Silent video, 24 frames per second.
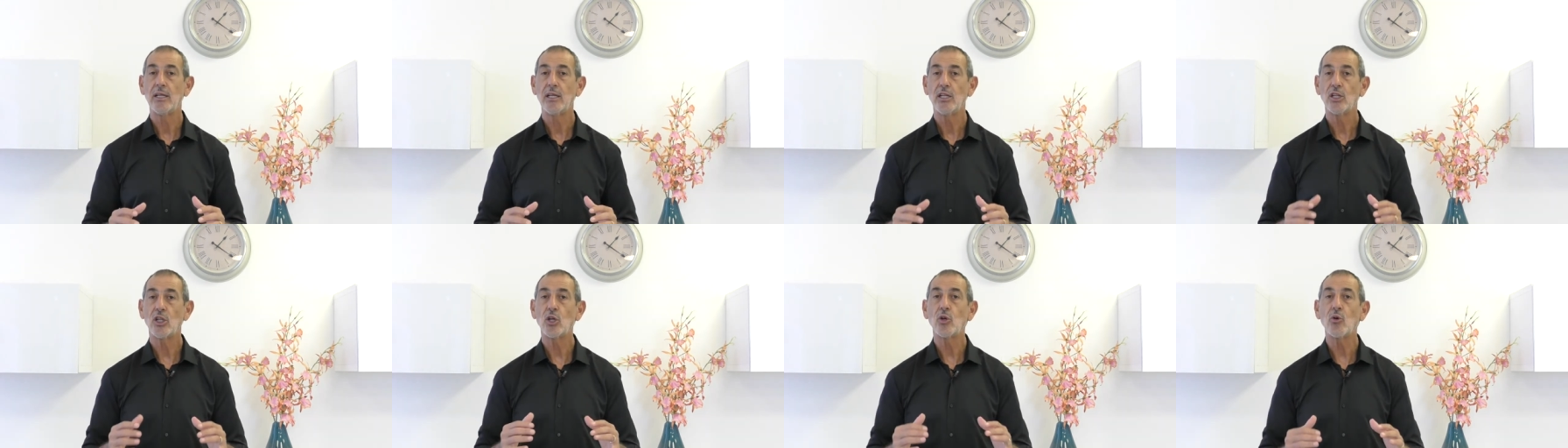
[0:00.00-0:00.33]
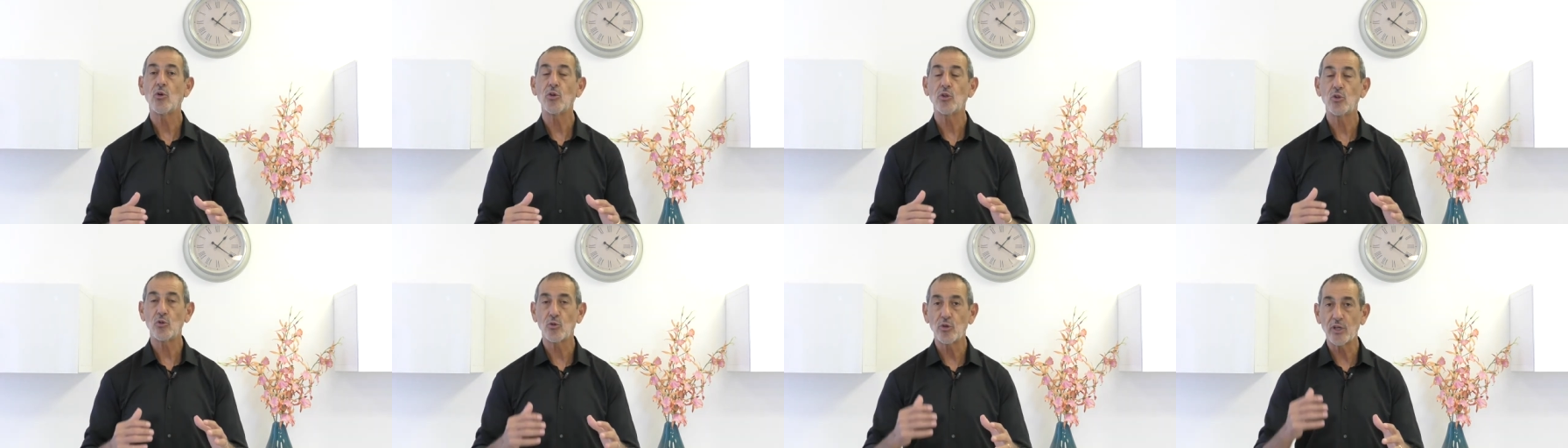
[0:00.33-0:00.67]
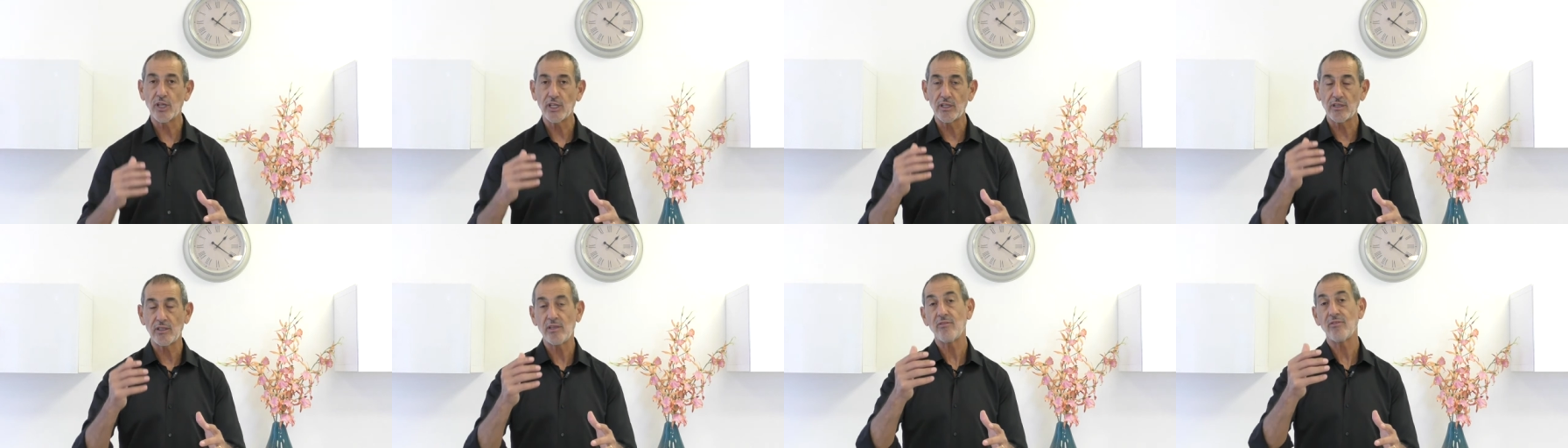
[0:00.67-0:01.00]
They're going to
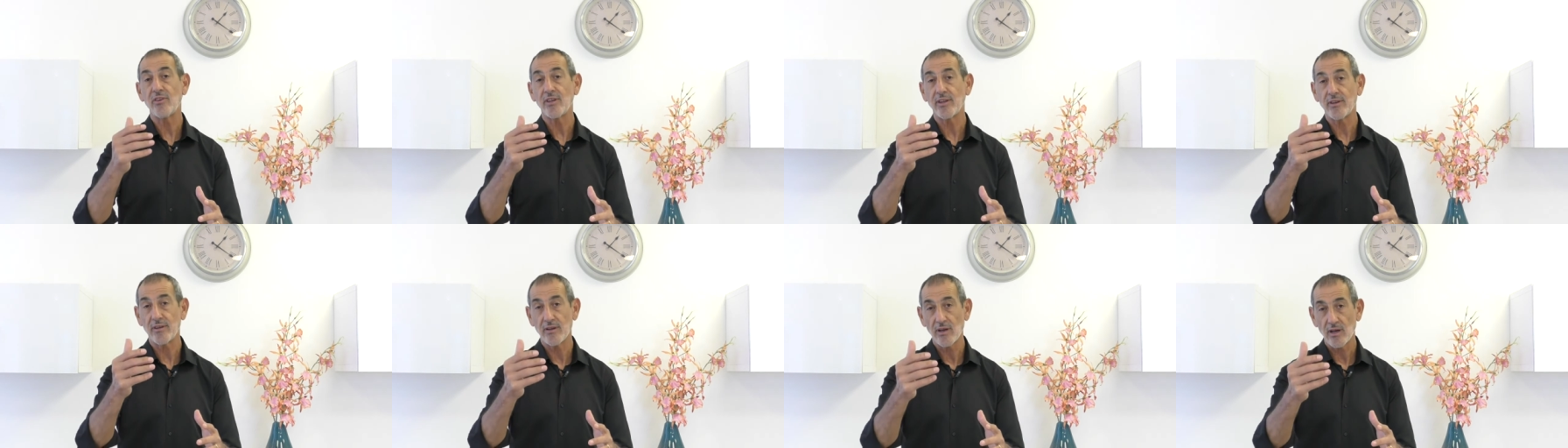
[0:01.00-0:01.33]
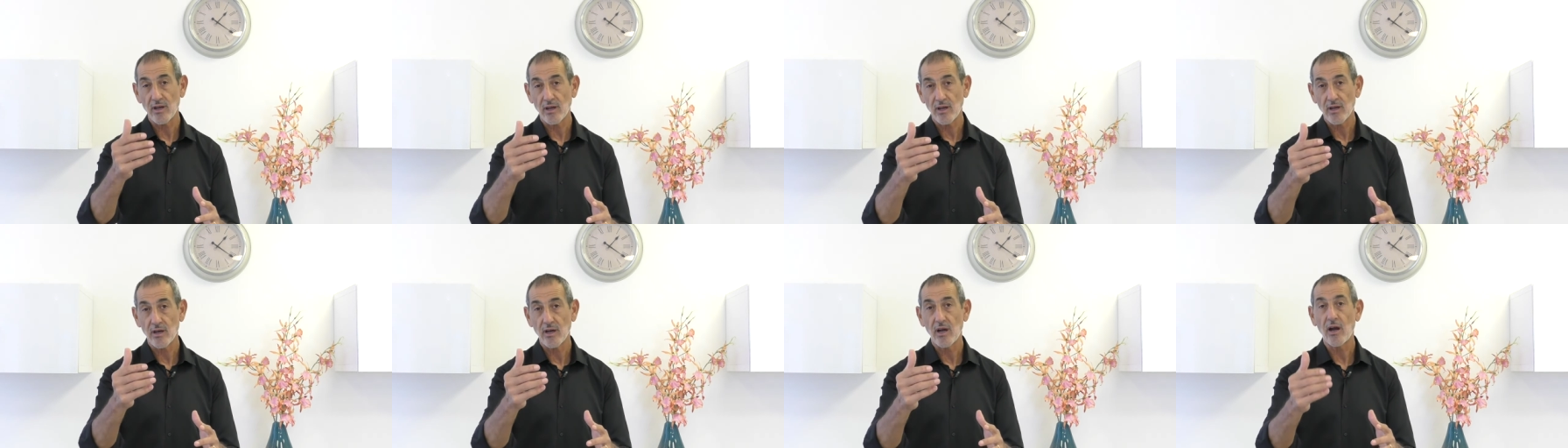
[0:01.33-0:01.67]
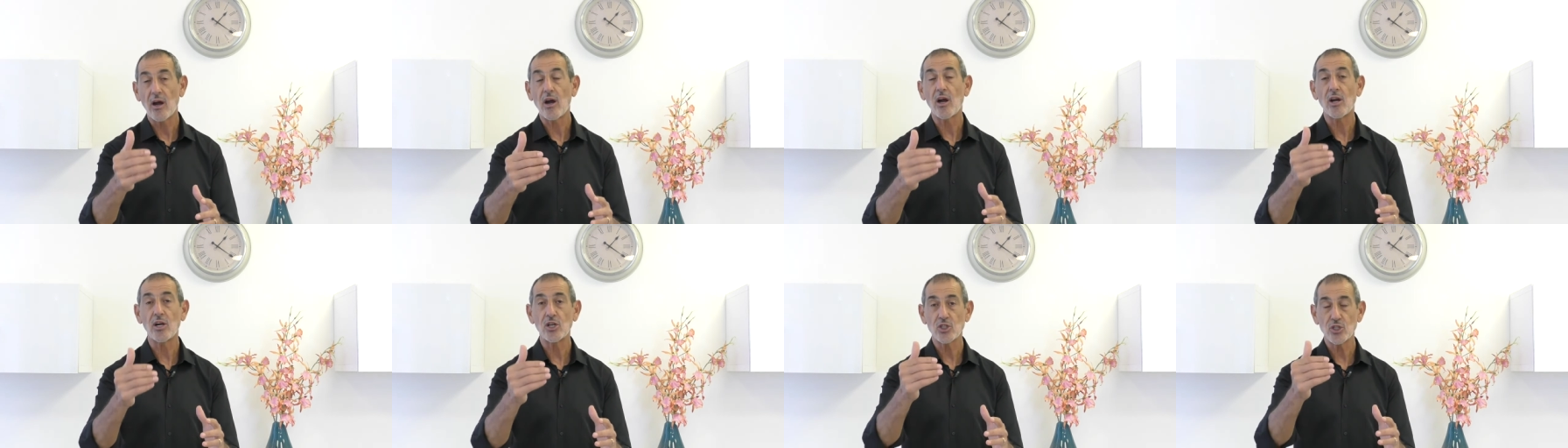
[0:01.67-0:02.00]
get even
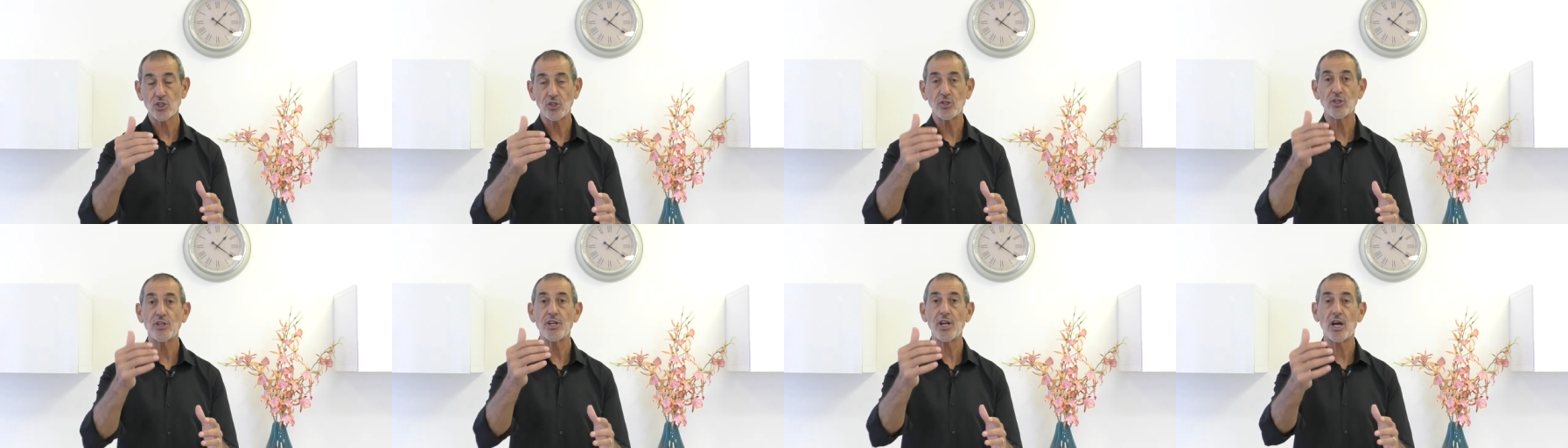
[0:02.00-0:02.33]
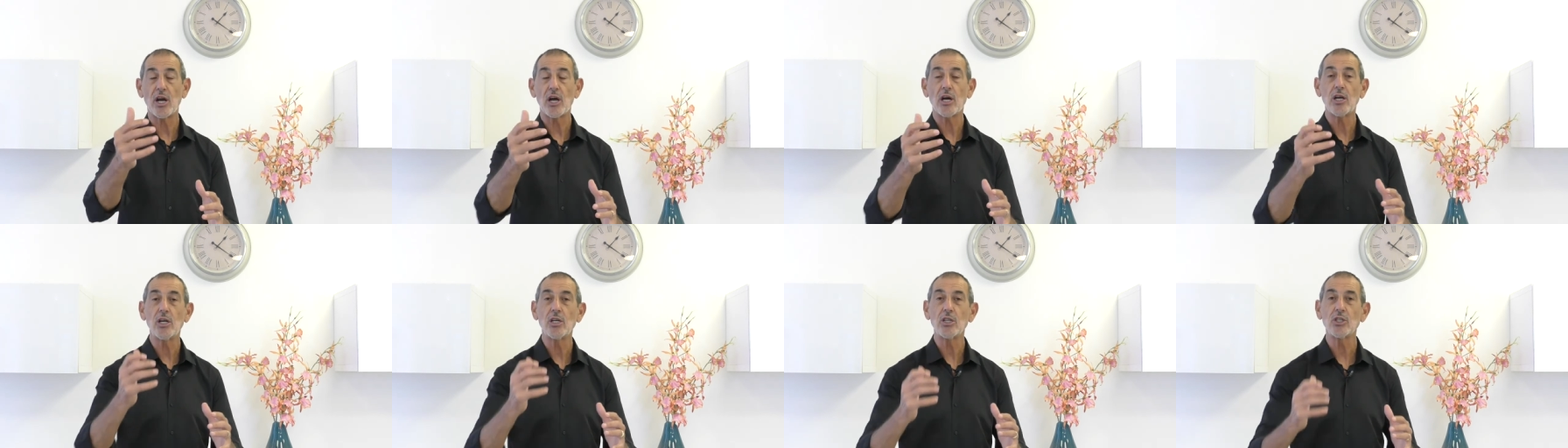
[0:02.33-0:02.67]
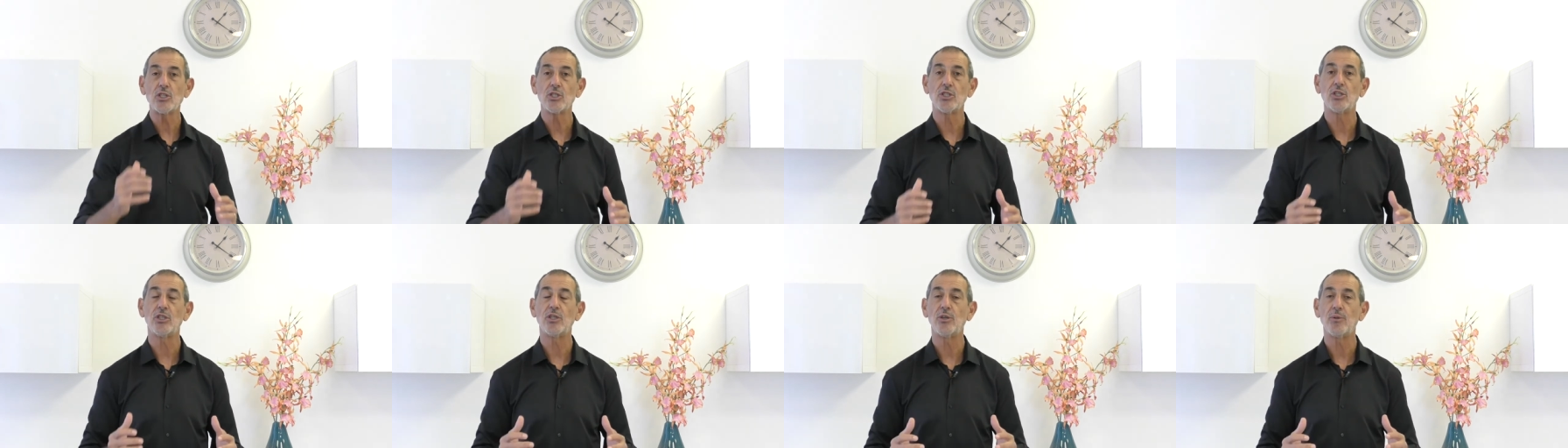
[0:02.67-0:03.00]
harsher and
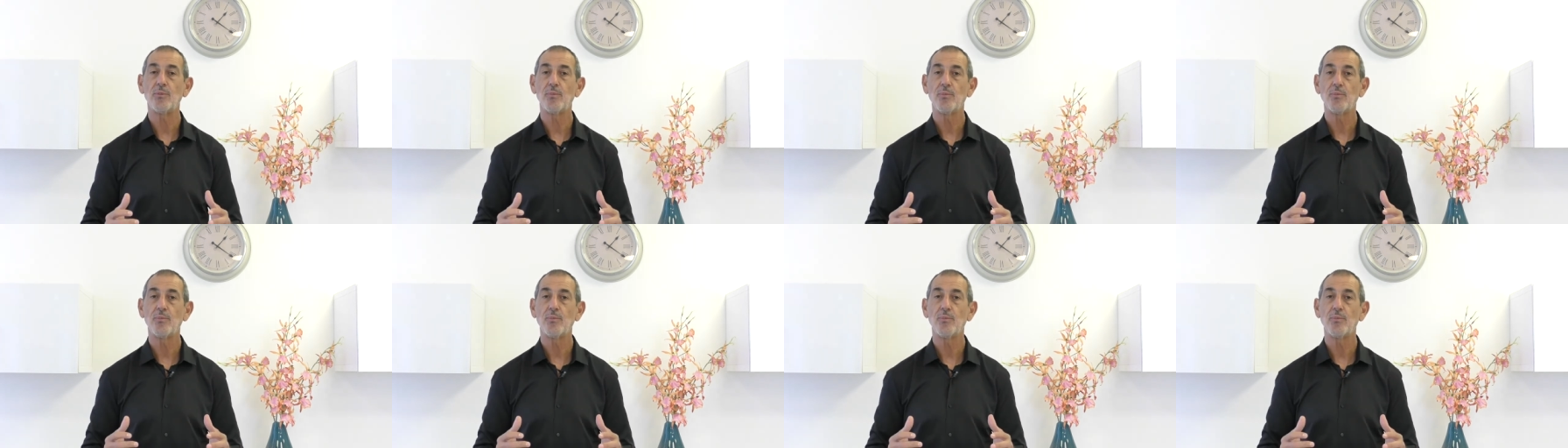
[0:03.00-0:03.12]
harsher.